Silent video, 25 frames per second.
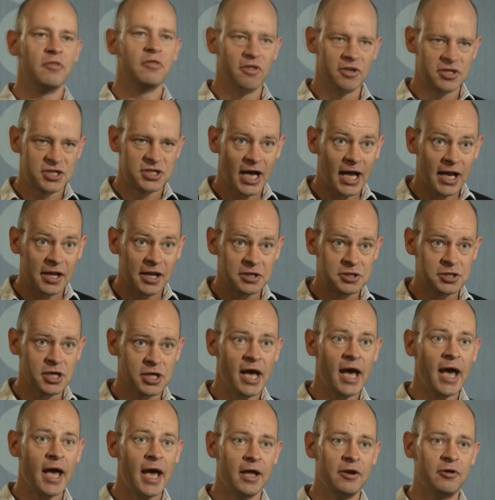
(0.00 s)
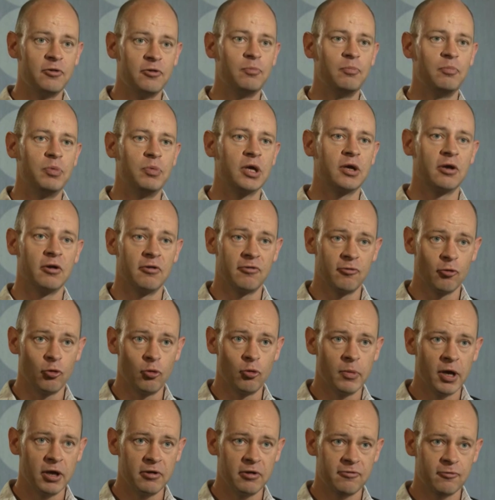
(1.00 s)
The challenge ahead, because
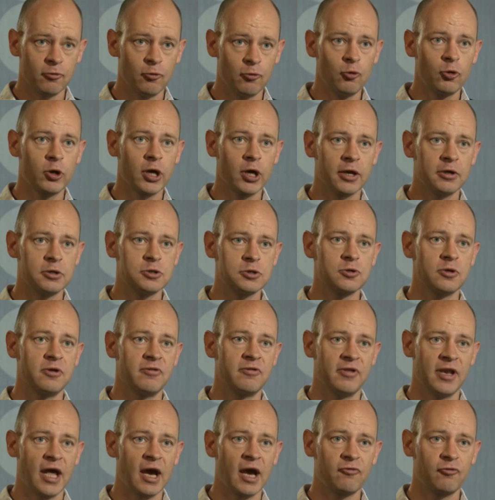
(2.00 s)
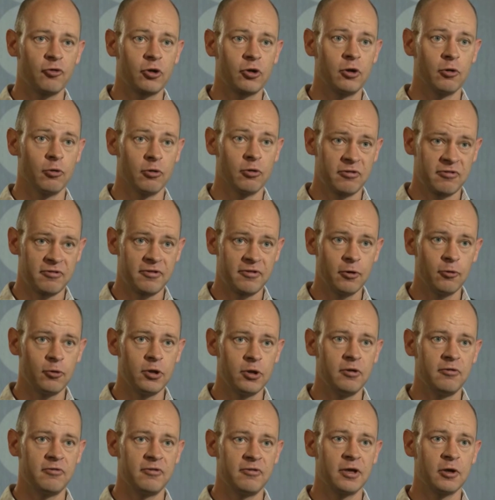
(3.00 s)
almost all countries in Africa are
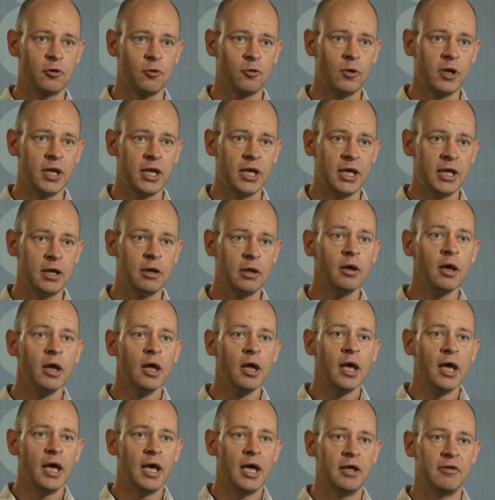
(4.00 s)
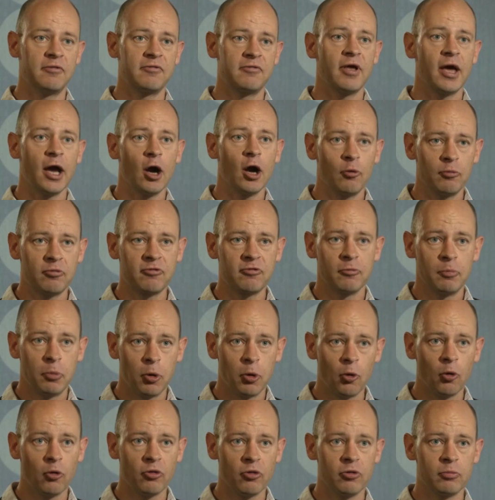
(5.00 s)
still using quinine, is to help
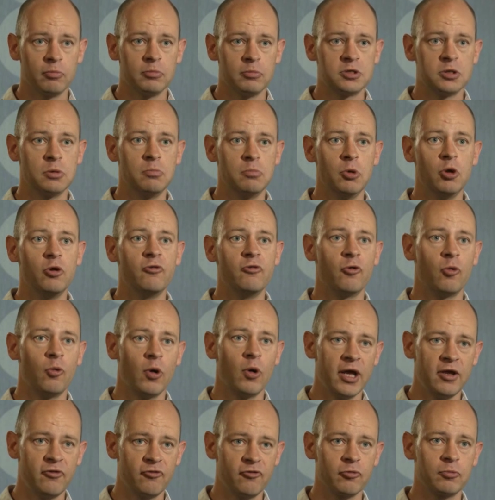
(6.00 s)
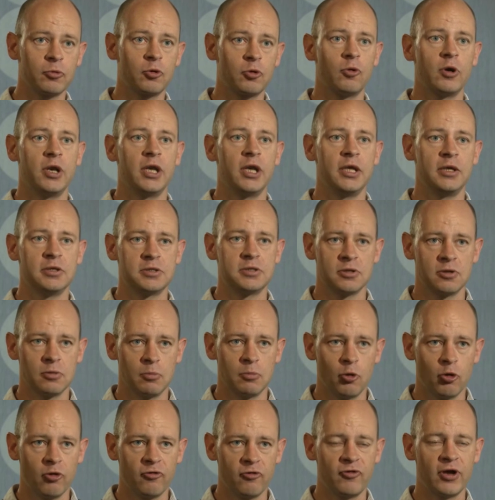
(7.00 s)
support them to move away from quinine to
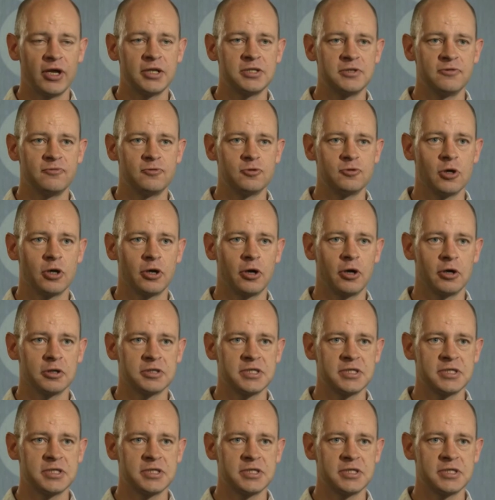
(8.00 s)
the more effective drug